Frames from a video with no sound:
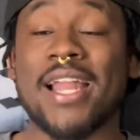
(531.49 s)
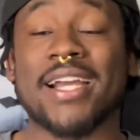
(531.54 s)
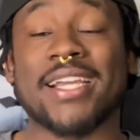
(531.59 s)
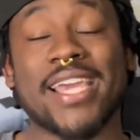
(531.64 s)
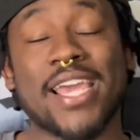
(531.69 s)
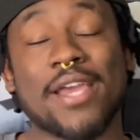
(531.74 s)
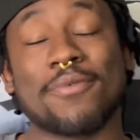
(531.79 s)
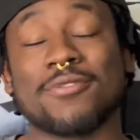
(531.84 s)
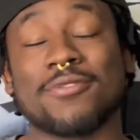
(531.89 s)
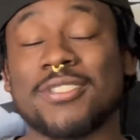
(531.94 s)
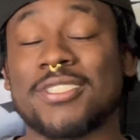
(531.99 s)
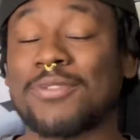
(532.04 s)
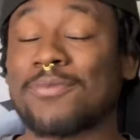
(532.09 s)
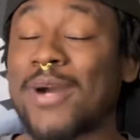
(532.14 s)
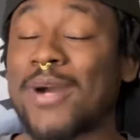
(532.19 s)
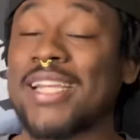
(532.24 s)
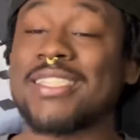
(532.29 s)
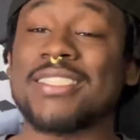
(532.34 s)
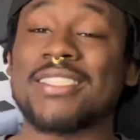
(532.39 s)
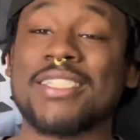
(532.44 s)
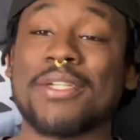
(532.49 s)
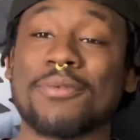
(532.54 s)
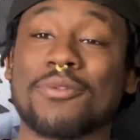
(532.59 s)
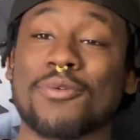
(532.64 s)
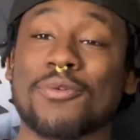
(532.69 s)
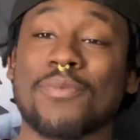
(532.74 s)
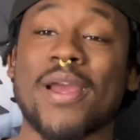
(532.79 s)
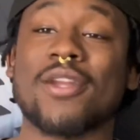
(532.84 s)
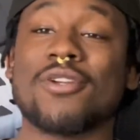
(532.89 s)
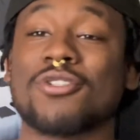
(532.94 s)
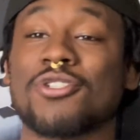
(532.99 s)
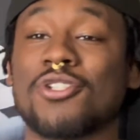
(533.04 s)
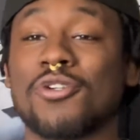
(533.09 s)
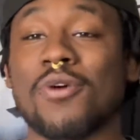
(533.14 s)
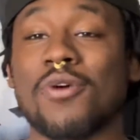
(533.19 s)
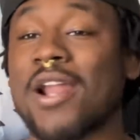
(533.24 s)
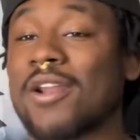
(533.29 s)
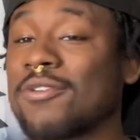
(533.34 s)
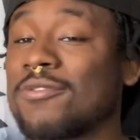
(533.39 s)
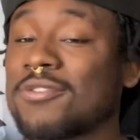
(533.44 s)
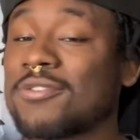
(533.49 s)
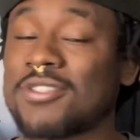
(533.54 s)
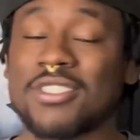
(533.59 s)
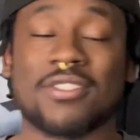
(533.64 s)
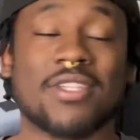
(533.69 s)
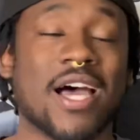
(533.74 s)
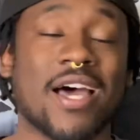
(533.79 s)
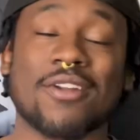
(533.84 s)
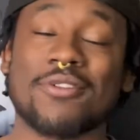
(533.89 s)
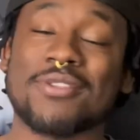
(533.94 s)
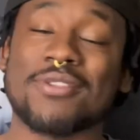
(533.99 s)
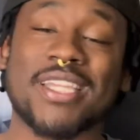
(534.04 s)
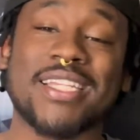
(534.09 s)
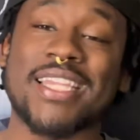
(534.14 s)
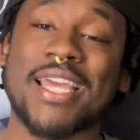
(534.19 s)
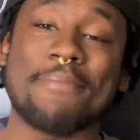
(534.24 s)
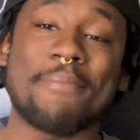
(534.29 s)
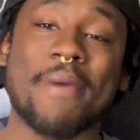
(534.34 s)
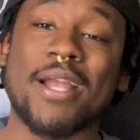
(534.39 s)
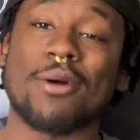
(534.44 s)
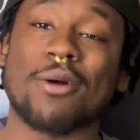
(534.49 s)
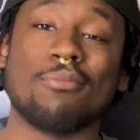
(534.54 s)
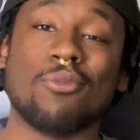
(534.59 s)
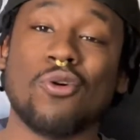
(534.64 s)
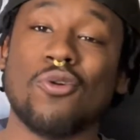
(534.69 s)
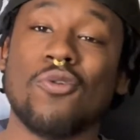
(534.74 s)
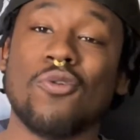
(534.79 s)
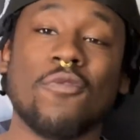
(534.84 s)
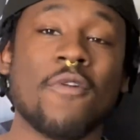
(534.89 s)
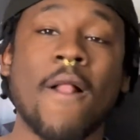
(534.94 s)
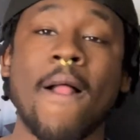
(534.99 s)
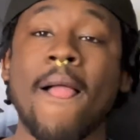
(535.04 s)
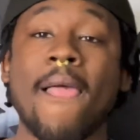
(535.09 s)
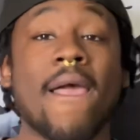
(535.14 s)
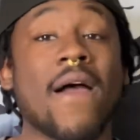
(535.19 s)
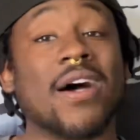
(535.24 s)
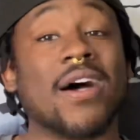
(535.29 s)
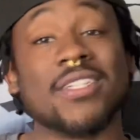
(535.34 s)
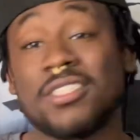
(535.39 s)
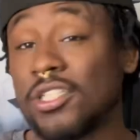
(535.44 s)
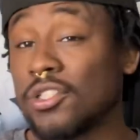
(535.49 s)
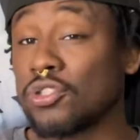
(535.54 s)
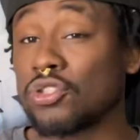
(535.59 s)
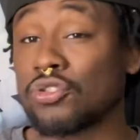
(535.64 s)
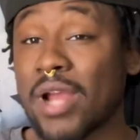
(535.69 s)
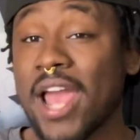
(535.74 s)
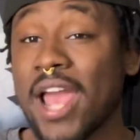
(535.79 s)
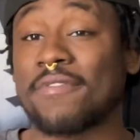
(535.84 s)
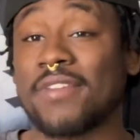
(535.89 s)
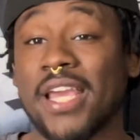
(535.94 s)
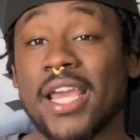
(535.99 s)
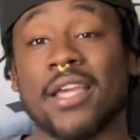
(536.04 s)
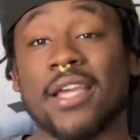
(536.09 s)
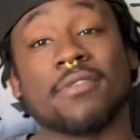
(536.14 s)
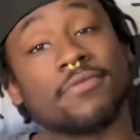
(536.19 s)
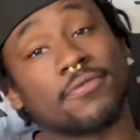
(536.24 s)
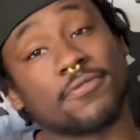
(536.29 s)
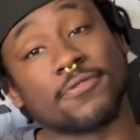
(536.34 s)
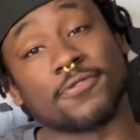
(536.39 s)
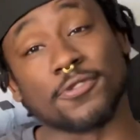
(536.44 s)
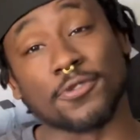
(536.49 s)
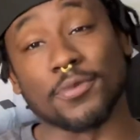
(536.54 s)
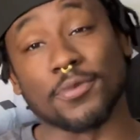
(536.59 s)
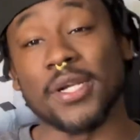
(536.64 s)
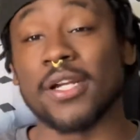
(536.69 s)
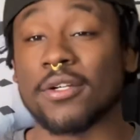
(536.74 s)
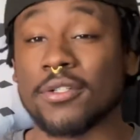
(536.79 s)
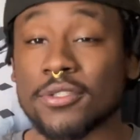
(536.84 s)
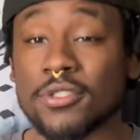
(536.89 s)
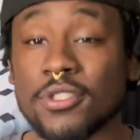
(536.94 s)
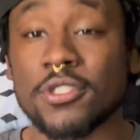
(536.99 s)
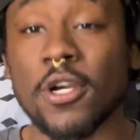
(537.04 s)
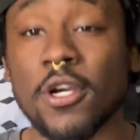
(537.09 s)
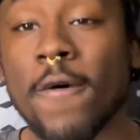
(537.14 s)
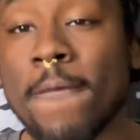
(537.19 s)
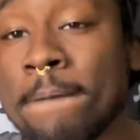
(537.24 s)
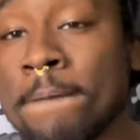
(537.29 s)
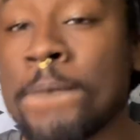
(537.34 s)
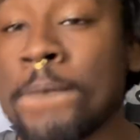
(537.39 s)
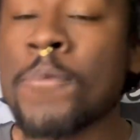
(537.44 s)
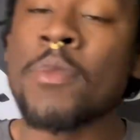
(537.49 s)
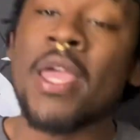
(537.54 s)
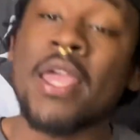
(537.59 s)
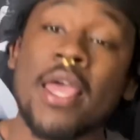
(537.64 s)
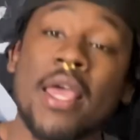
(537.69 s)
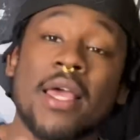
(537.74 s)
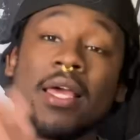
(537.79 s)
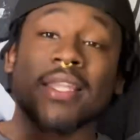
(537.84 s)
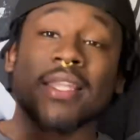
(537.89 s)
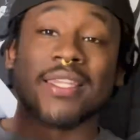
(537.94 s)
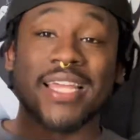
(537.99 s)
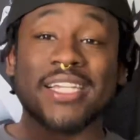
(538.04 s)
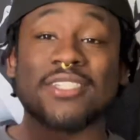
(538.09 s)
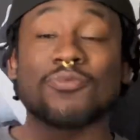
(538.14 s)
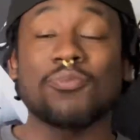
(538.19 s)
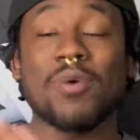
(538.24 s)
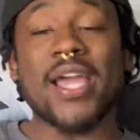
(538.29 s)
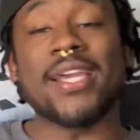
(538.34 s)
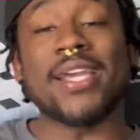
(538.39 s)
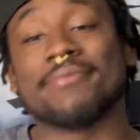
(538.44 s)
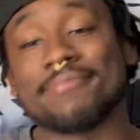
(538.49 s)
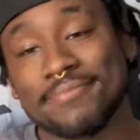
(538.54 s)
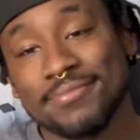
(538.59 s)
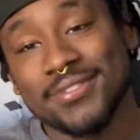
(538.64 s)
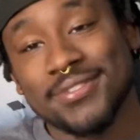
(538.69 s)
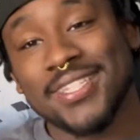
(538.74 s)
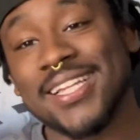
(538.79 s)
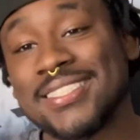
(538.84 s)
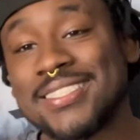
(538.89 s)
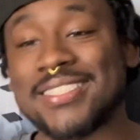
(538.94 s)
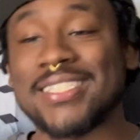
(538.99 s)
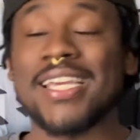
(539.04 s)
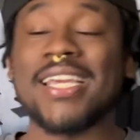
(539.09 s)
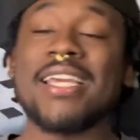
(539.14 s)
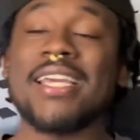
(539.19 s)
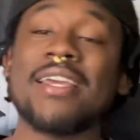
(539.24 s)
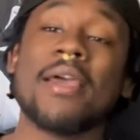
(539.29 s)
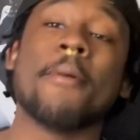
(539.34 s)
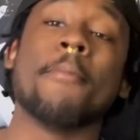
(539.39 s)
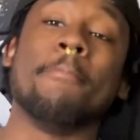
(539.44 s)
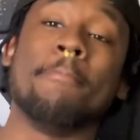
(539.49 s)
I can't wait to see what the Raiders do. I don't think they make a move until draft day, for real. So let's wait, let's see.